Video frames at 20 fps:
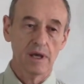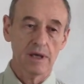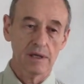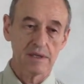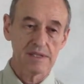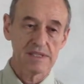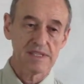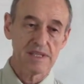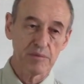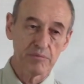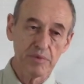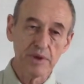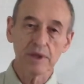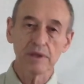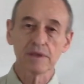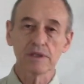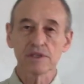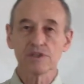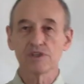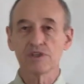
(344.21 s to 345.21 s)

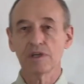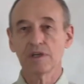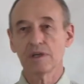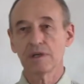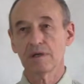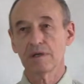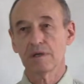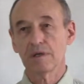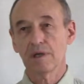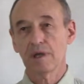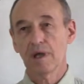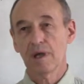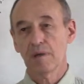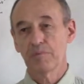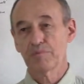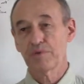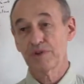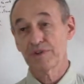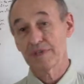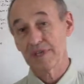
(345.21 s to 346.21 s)
stability,
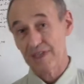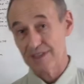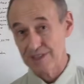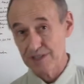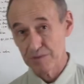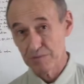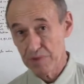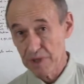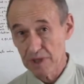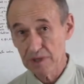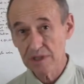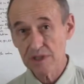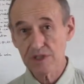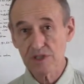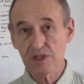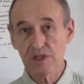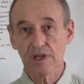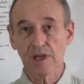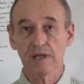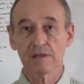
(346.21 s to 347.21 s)

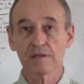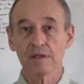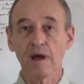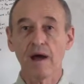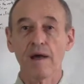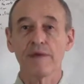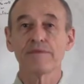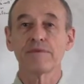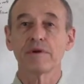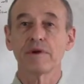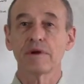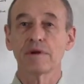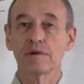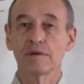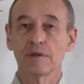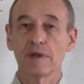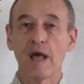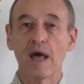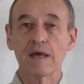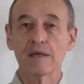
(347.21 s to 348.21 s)
predictability, and other
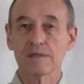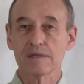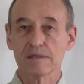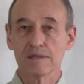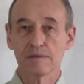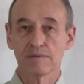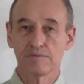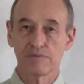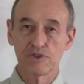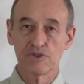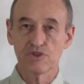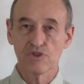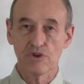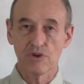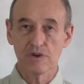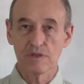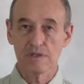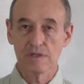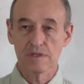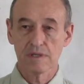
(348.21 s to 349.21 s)
nice
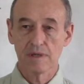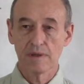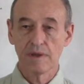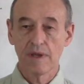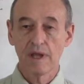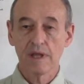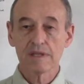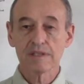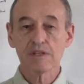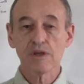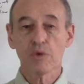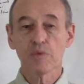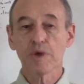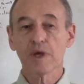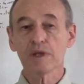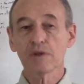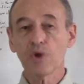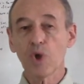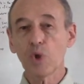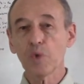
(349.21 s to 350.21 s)
features. So we
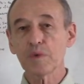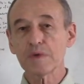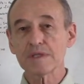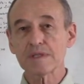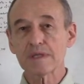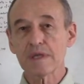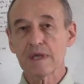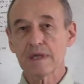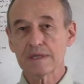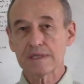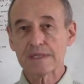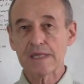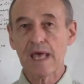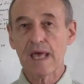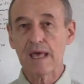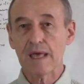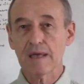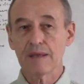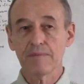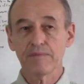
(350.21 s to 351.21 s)
can always
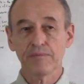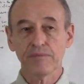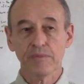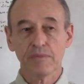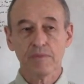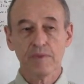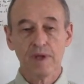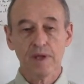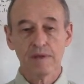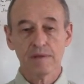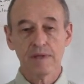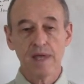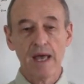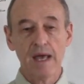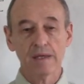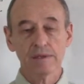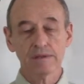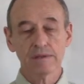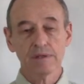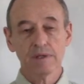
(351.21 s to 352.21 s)
say
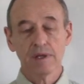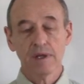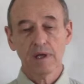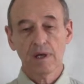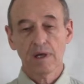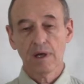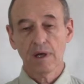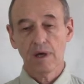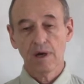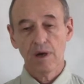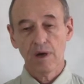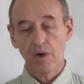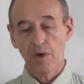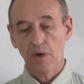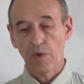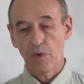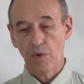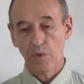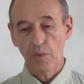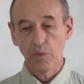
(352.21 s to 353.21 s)
that
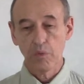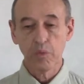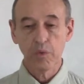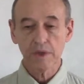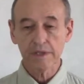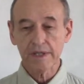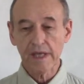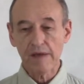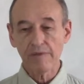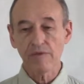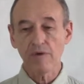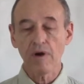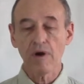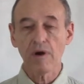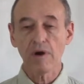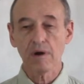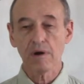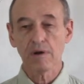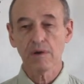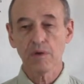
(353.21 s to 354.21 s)

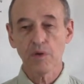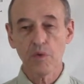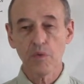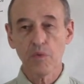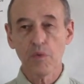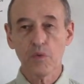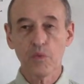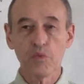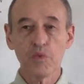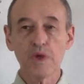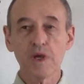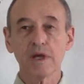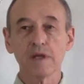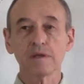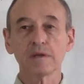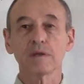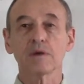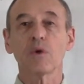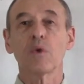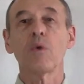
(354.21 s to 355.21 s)
whatever we
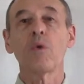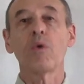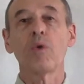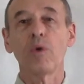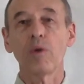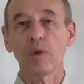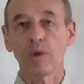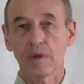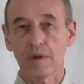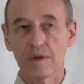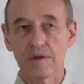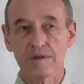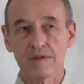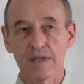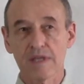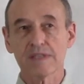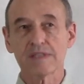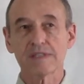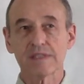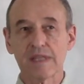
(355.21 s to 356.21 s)
can call
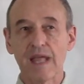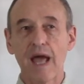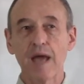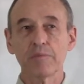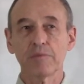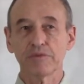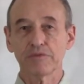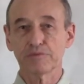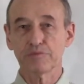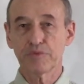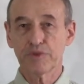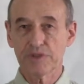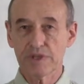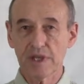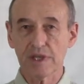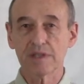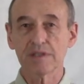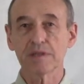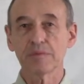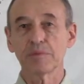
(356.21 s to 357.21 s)
this type of
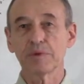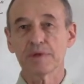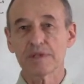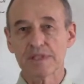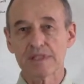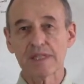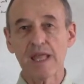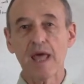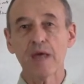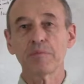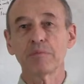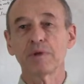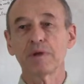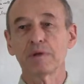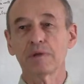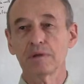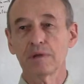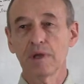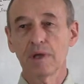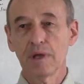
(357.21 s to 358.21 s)
predictable,
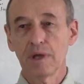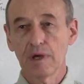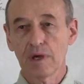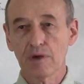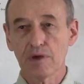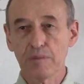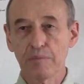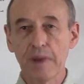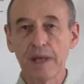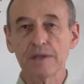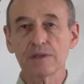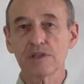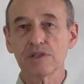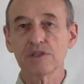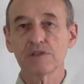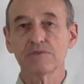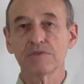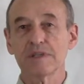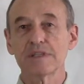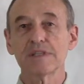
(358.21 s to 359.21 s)
stable,
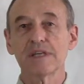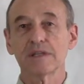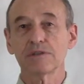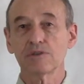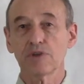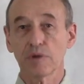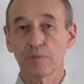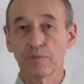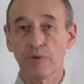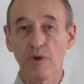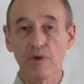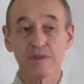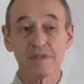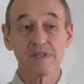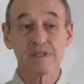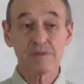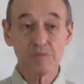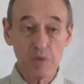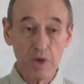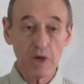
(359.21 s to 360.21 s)
repetitive, etc.
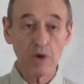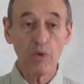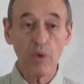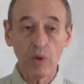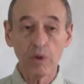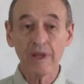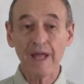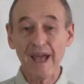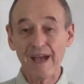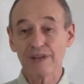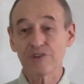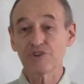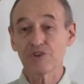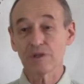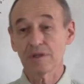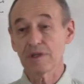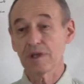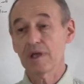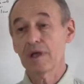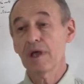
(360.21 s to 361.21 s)
process, we call
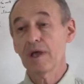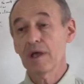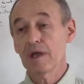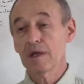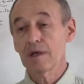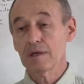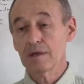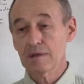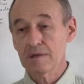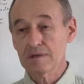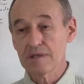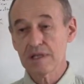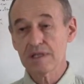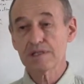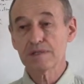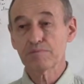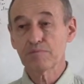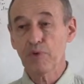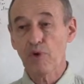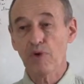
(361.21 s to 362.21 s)
actually
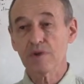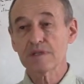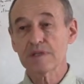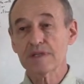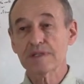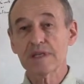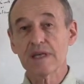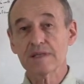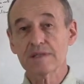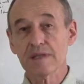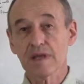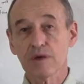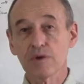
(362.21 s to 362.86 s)
this process as a